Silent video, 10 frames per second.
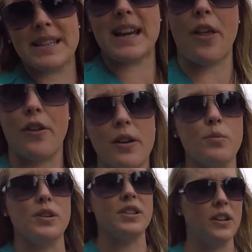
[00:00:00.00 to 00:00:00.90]
together and
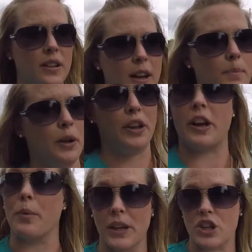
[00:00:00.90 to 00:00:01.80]
we're still building
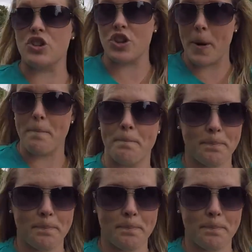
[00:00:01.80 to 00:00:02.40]
our relationship.